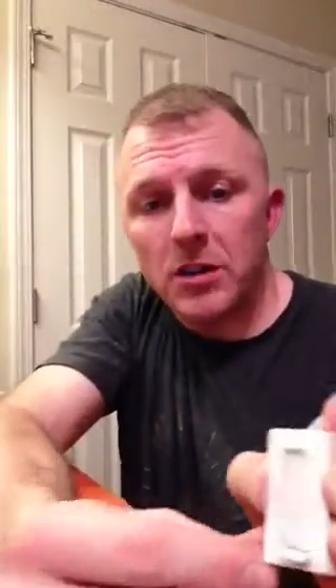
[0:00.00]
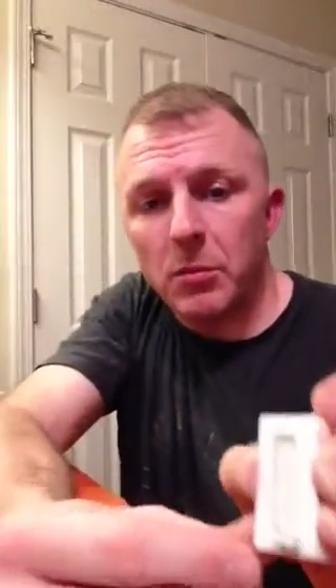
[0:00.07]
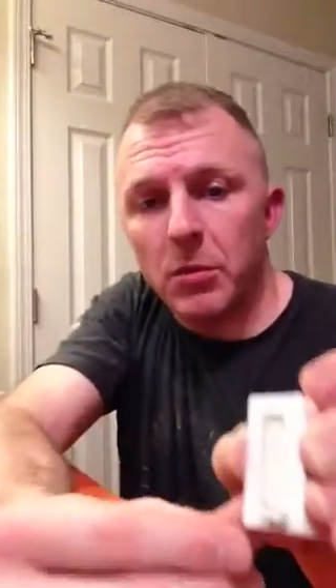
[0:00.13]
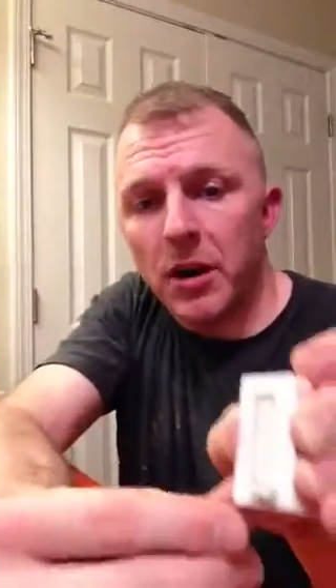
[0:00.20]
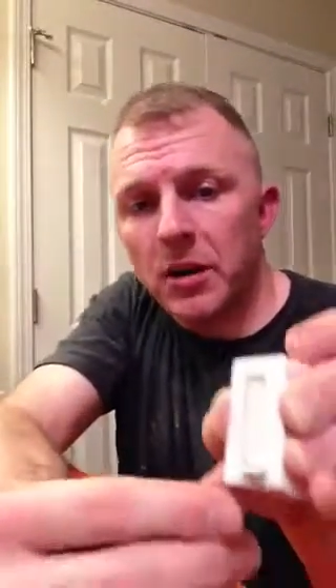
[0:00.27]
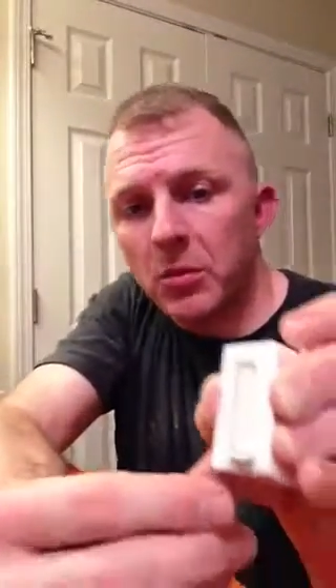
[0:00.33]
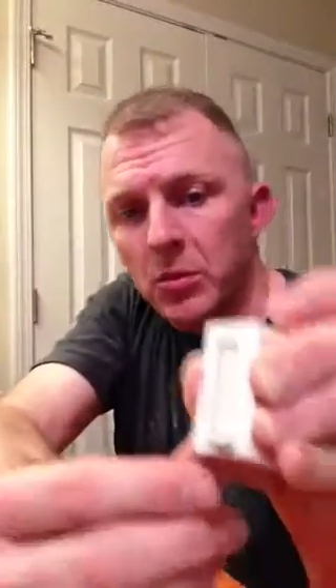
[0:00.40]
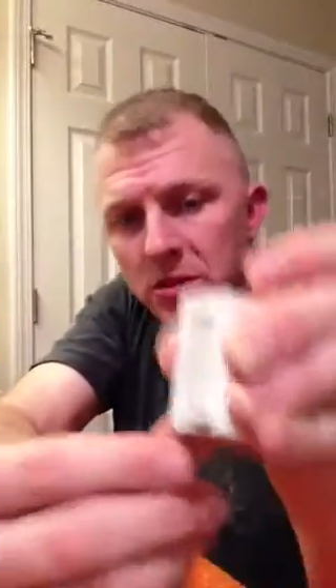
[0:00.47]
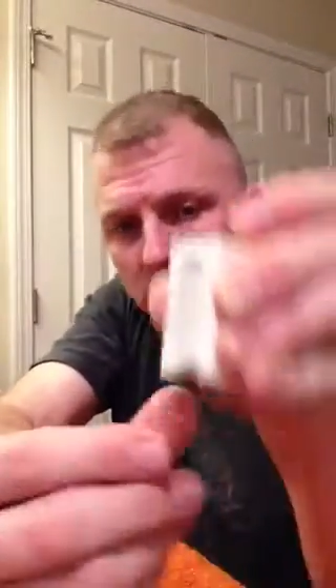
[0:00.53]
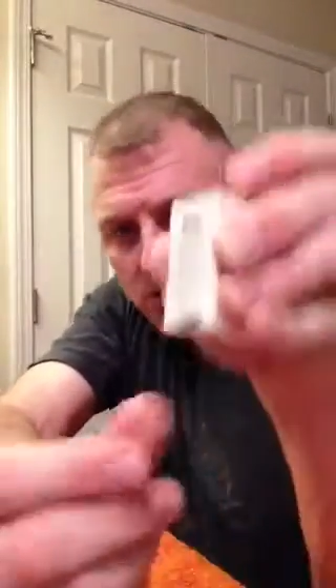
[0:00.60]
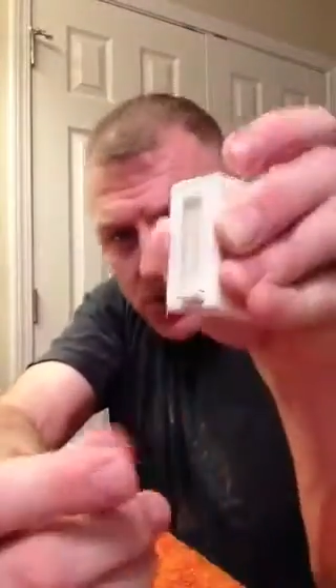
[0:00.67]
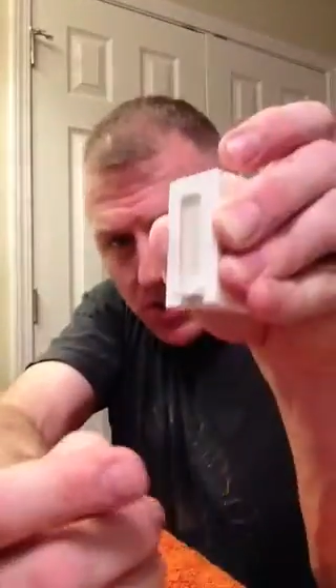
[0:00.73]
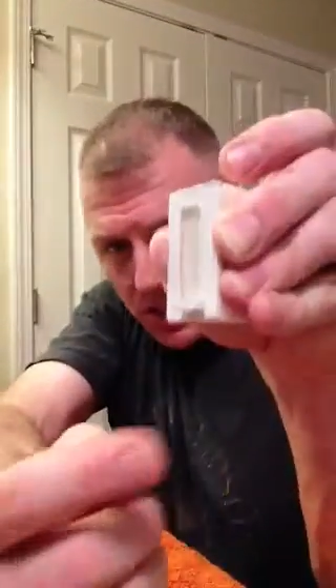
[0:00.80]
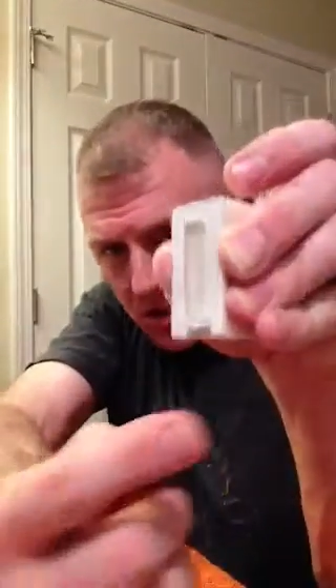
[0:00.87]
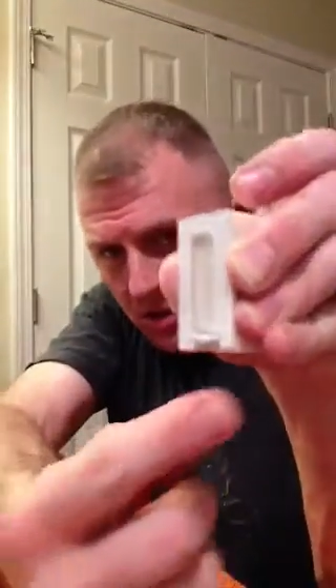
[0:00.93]
The button
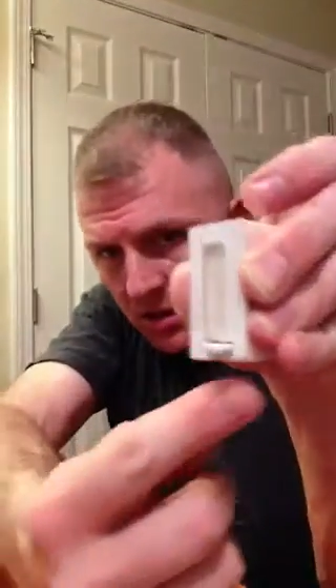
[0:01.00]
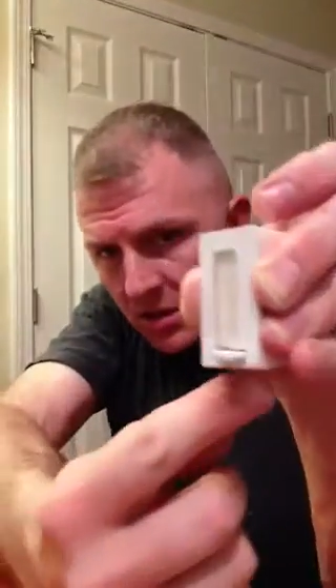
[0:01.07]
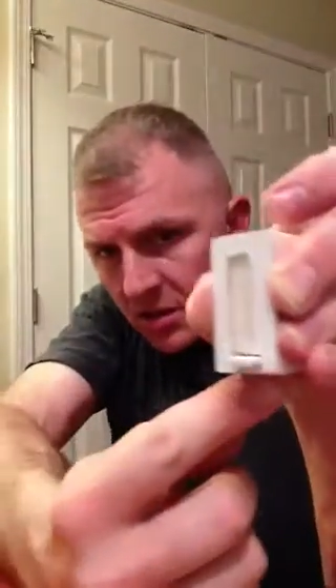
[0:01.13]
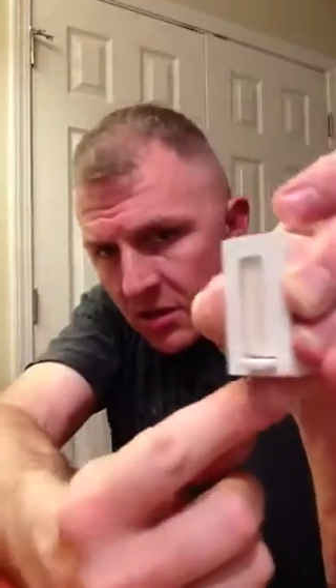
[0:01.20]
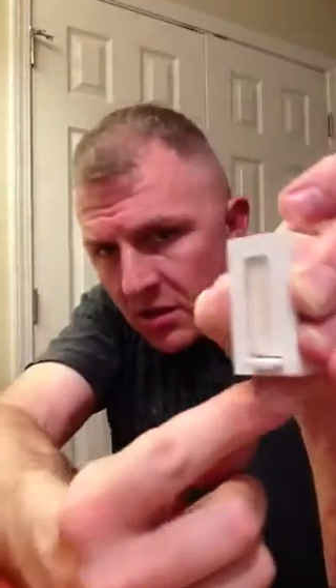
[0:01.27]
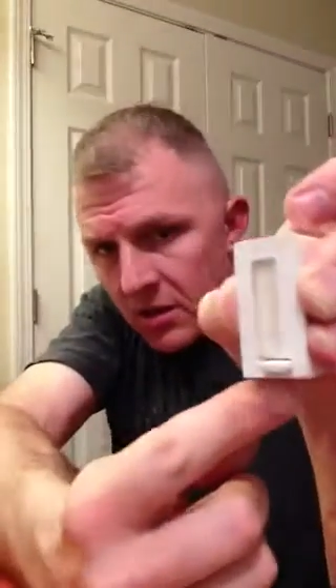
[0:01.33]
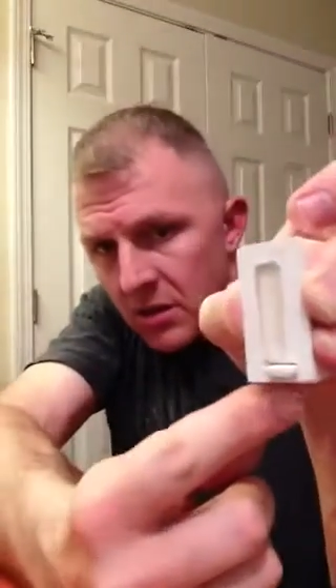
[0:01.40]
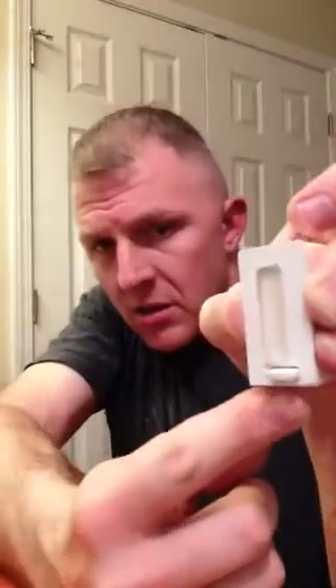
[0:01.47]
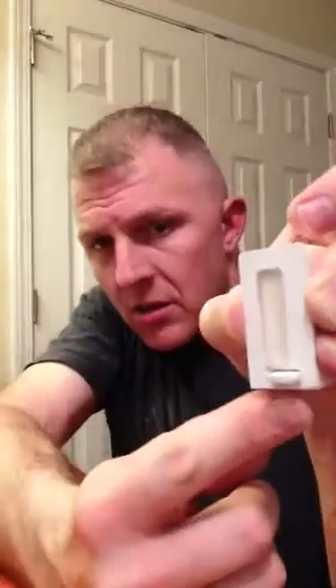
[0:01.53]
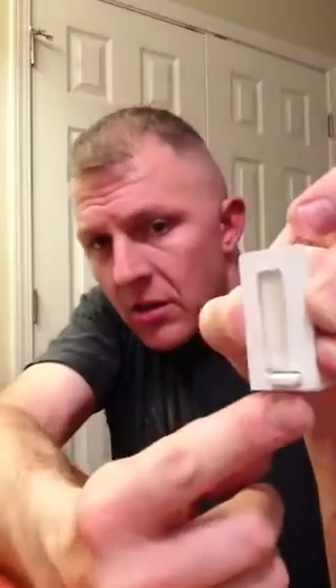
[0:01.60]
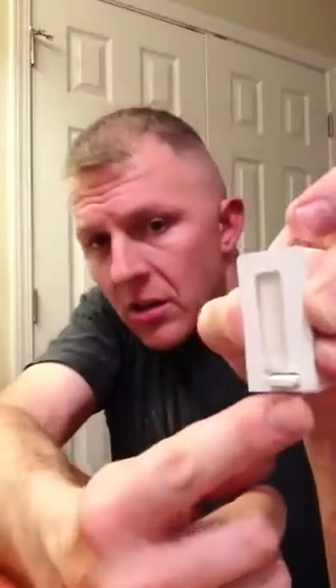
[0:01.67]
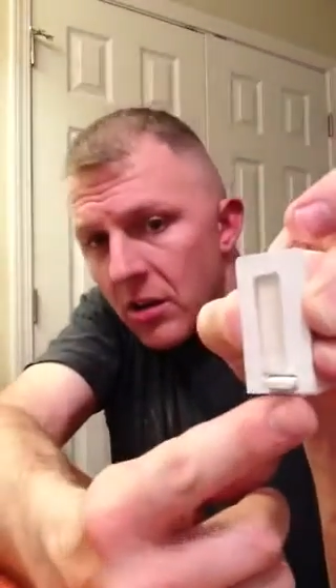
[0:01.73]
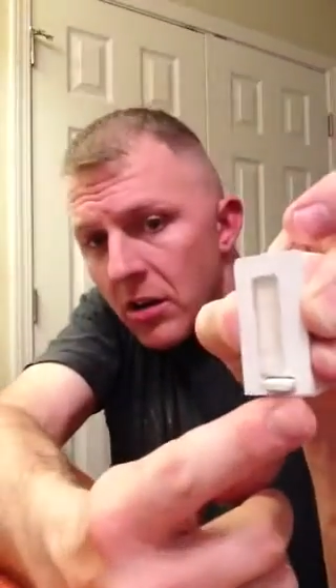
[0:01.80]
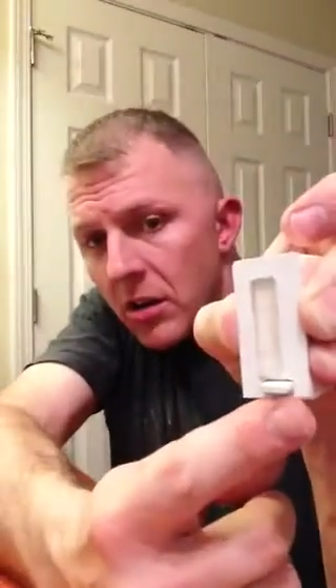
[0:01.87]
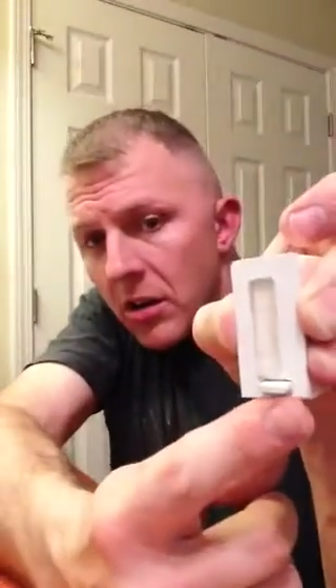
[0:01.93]
was
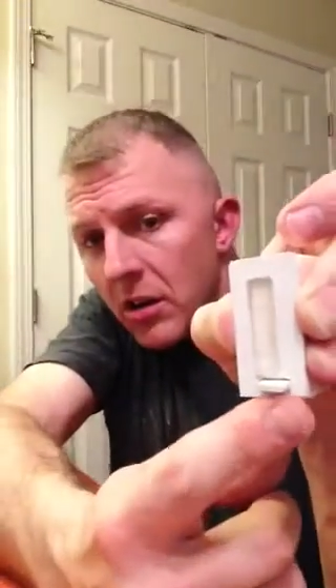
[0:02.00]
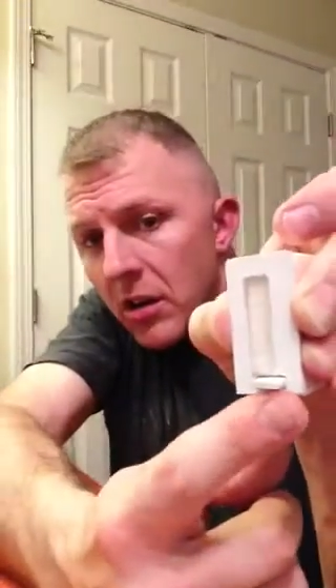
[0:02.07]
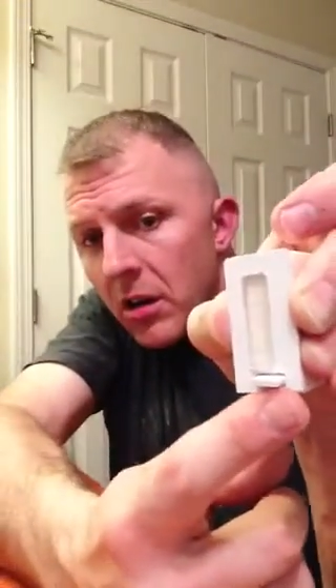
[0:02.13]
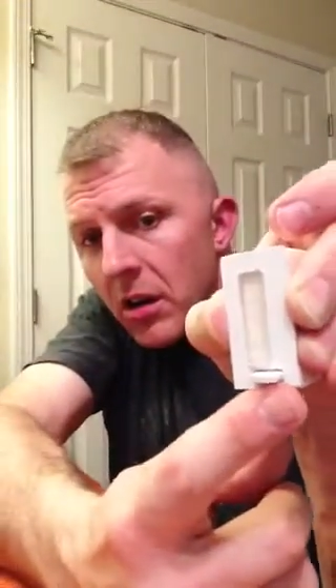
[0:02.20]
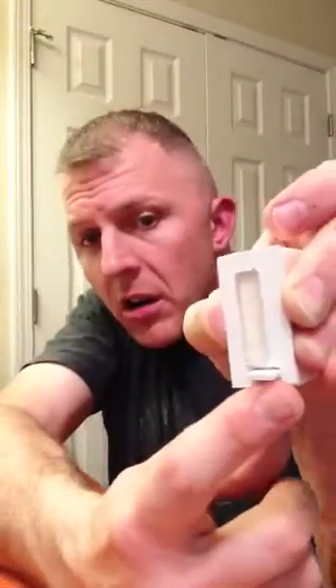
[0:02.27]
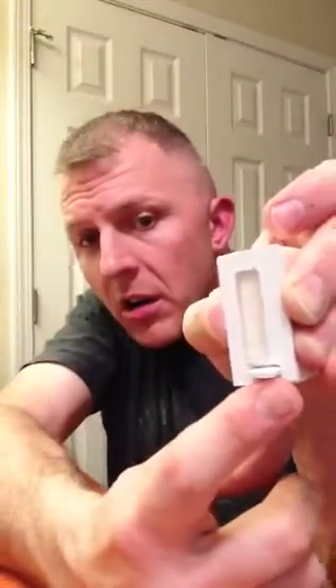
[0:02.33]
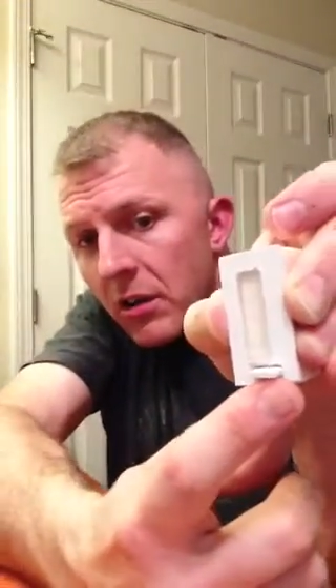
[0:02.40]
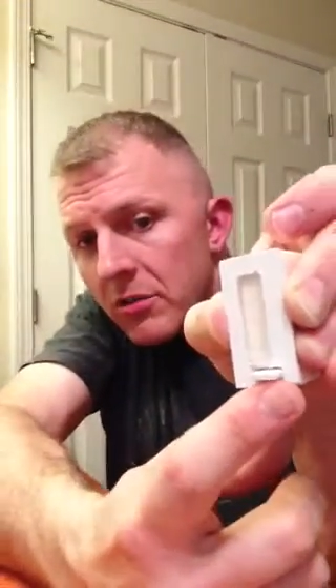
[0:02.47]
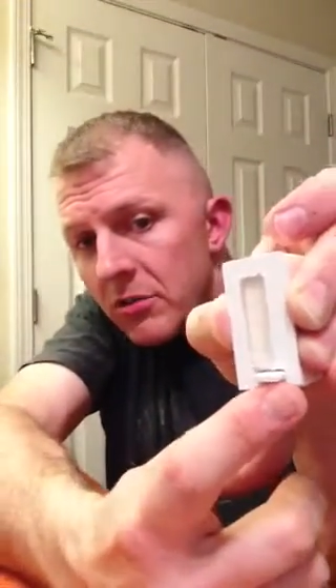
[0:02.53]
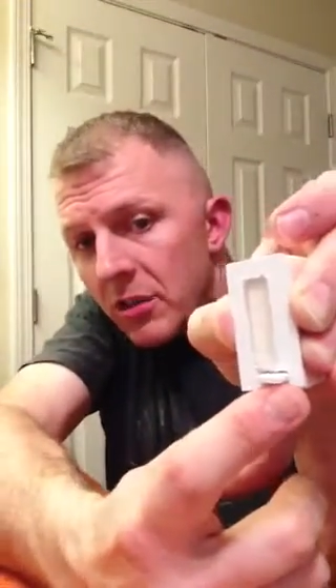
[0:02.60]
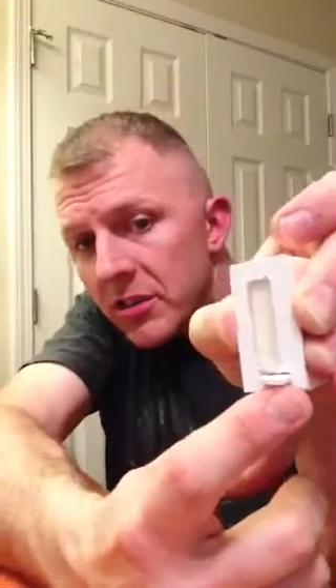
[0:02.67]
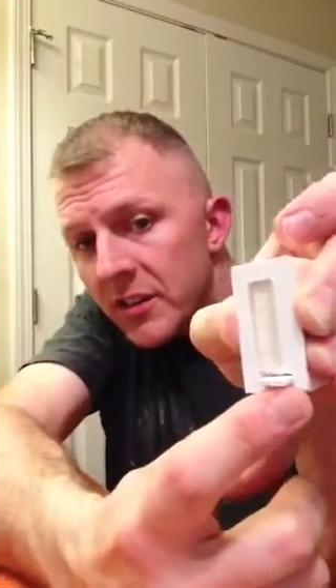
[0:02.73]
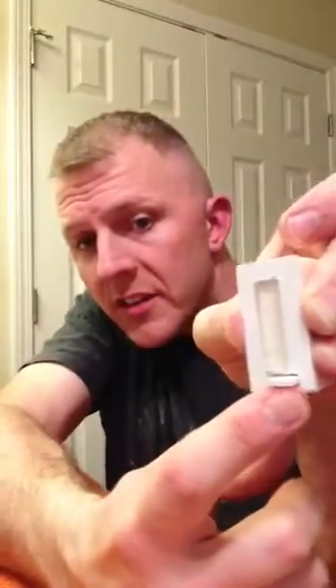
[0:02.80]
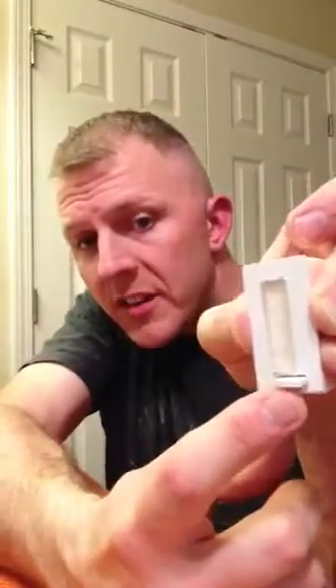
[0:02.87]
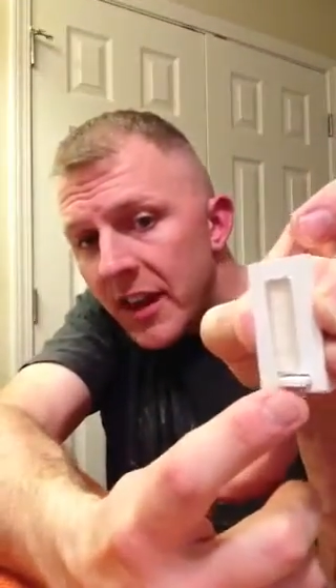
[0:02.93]
uh,
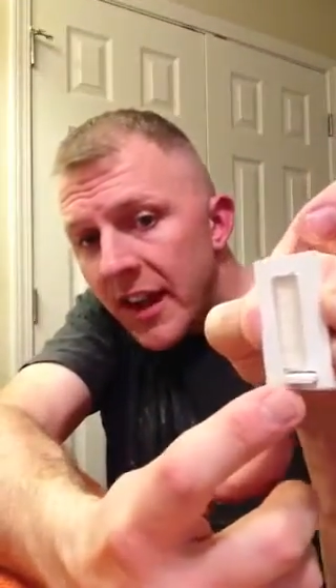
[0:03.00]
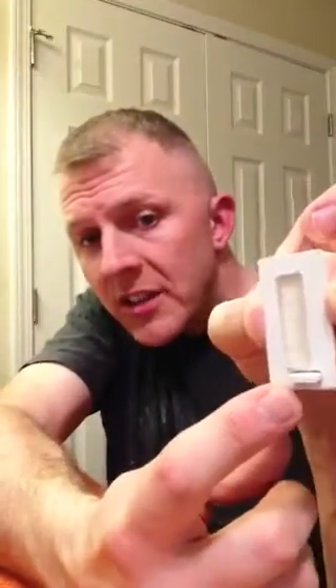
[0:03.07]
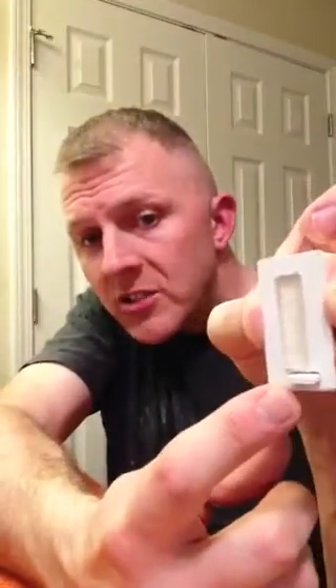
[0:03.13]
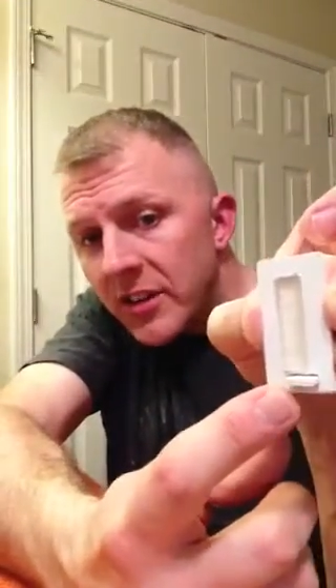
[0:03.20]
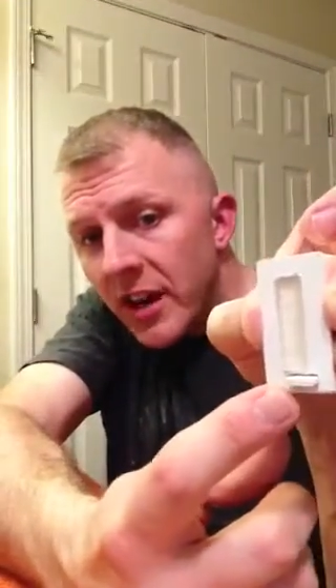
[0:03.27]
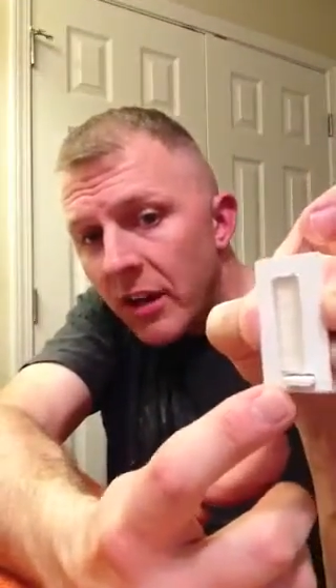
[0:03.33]
drilled into the Hengstler